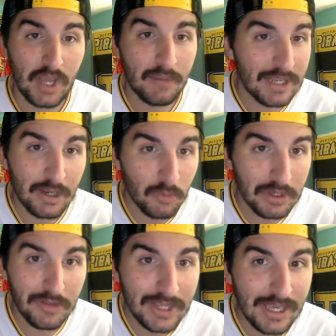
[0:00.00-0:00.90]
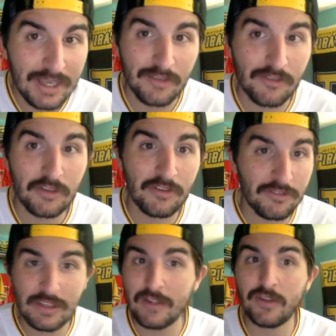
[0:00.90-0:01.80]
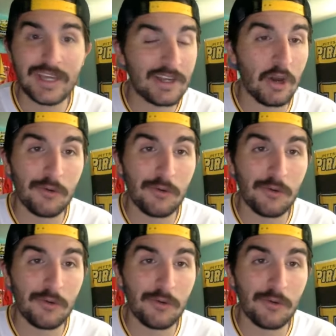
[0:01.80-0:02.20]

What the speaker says: I mean, it really is. The ceiling